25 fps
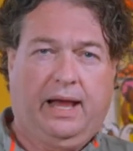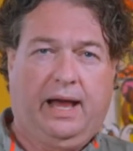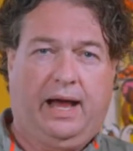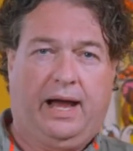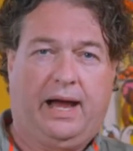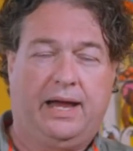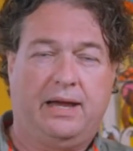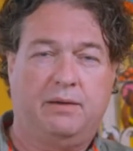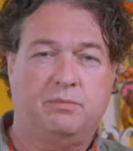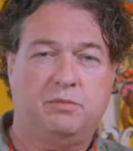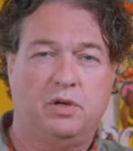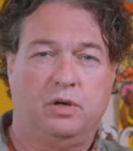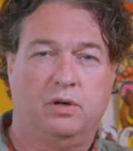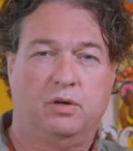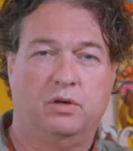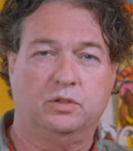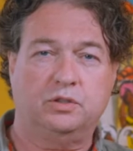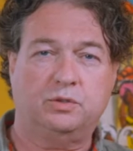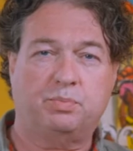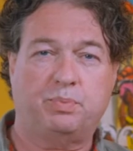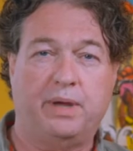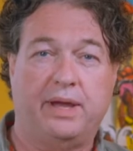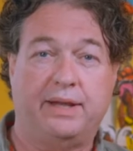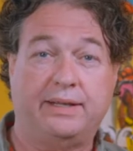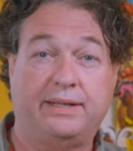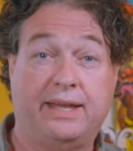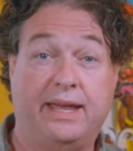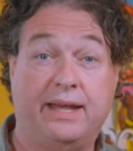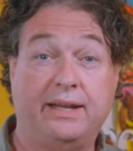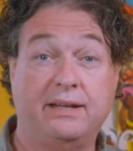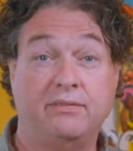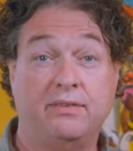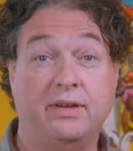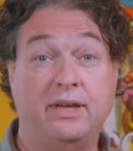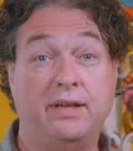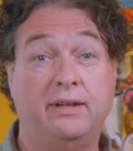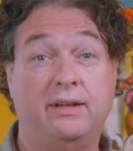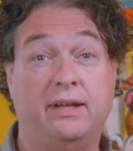I'm your host, Pat
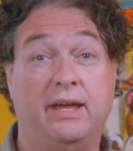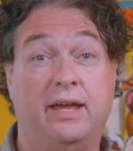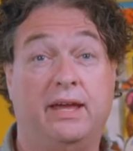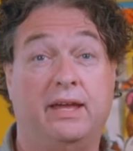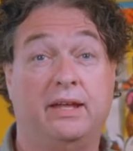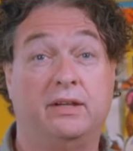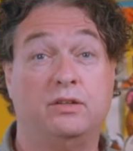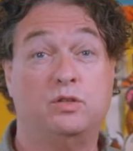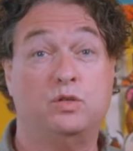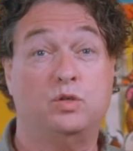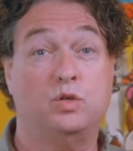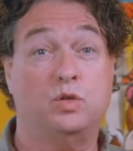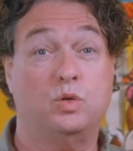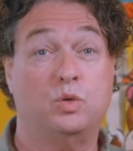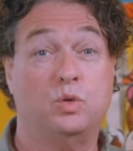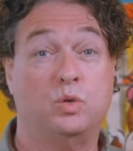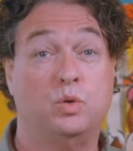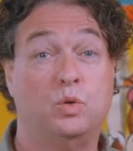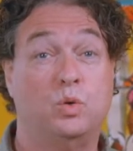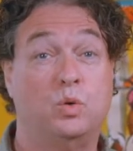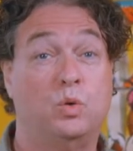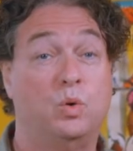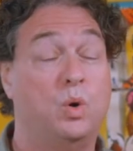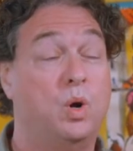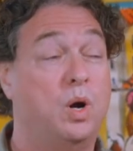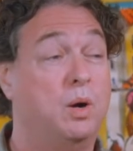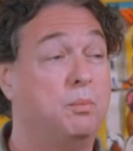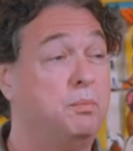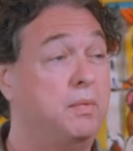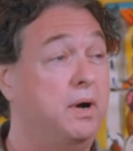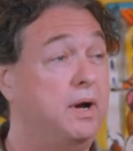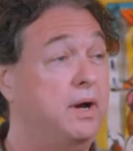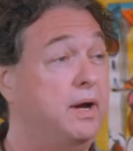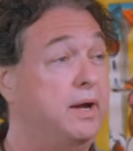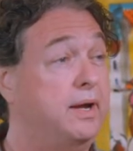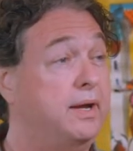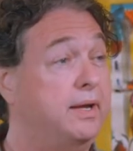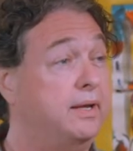Canavan, and to
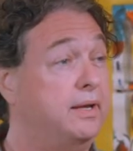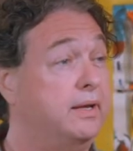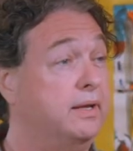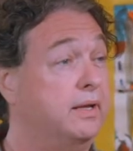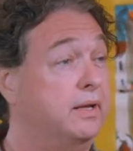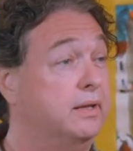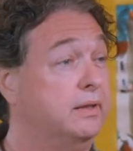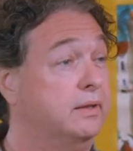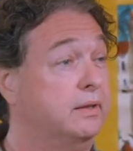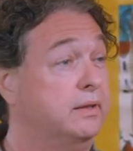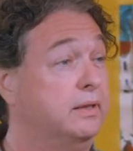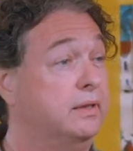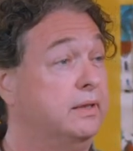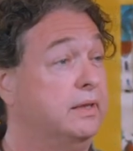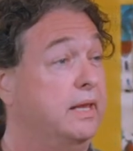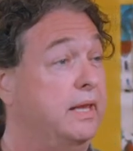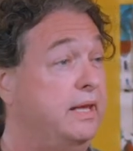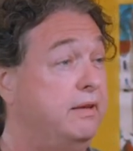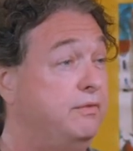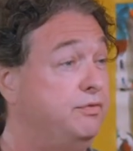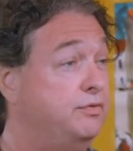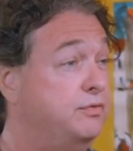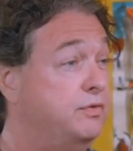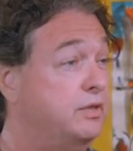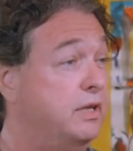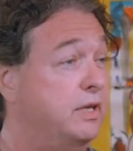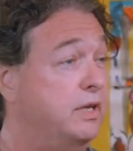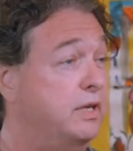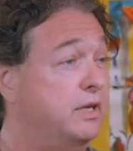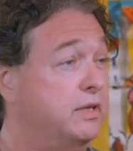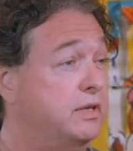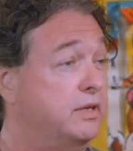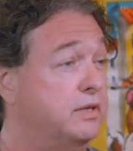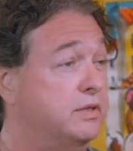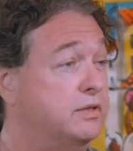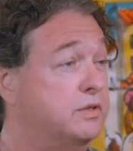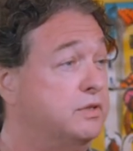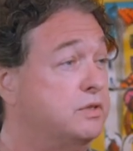my left
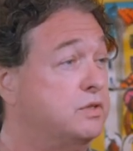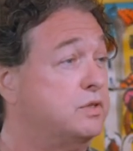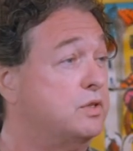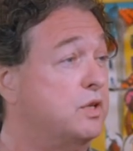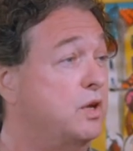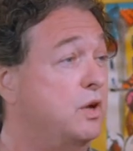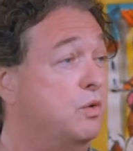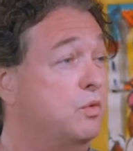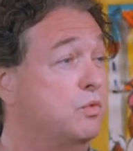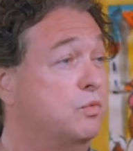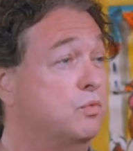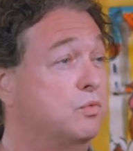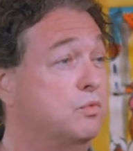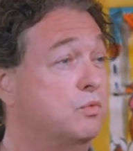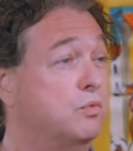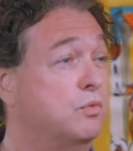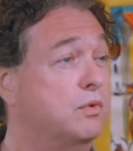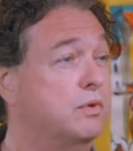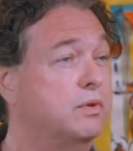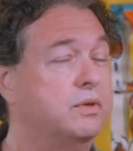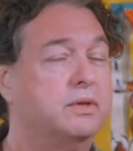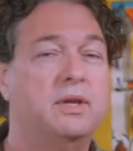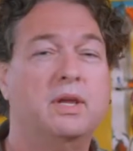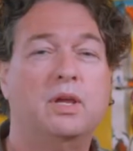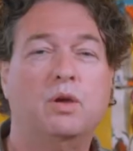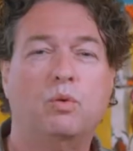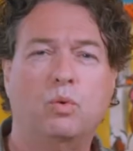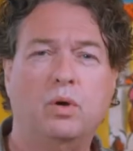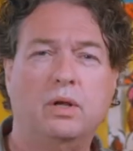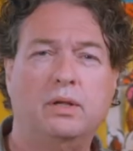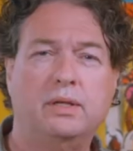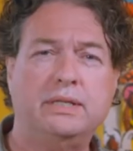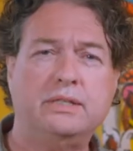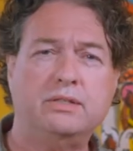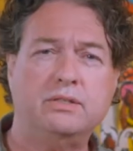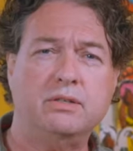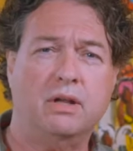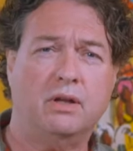is,
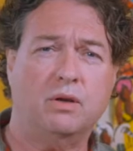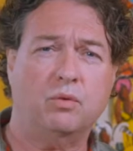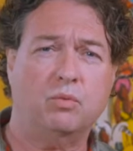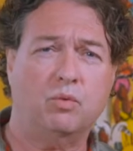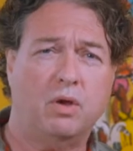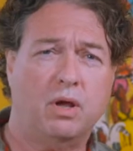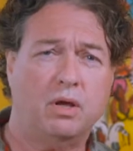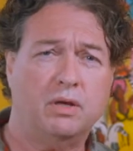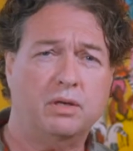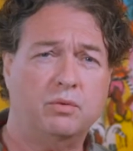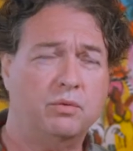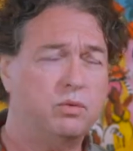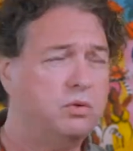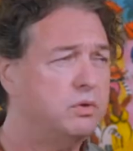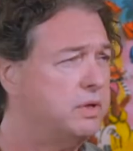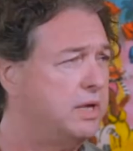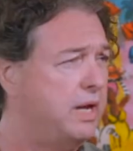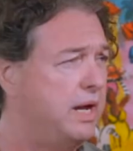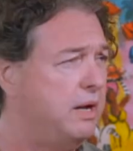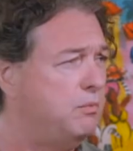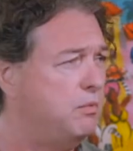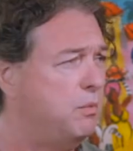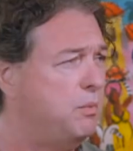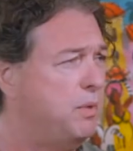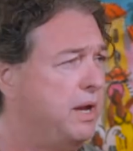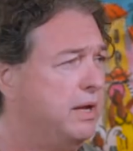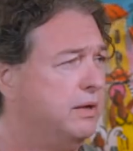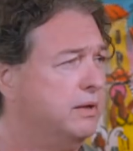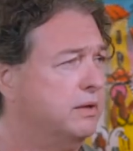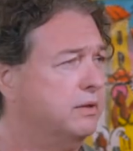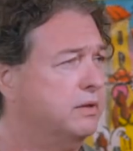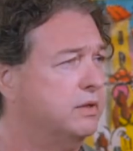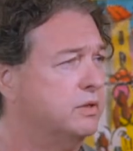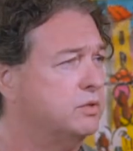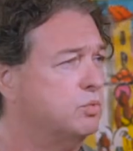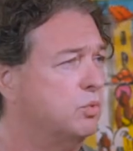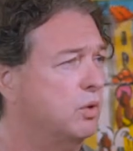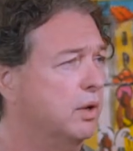well, he's not a rock and roll cameraman
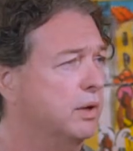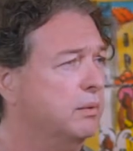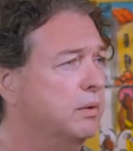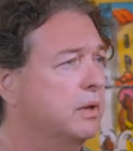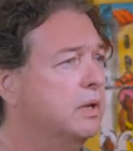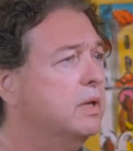in this one.